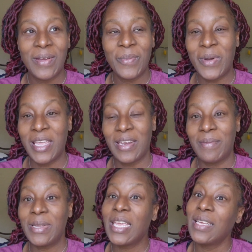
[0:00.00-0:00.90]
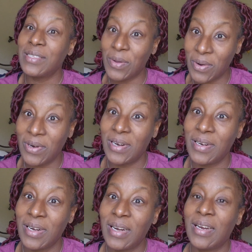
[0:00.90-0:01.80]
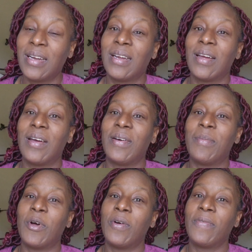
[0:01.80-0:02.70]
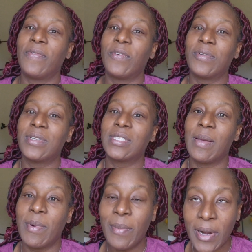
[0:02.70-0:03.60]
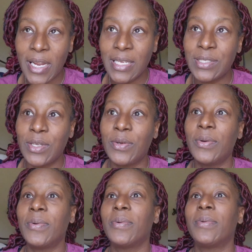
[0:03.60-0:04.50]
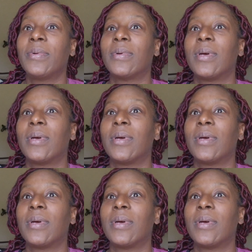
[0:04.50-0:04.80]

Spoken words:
waking up. The kids are off for summer break, so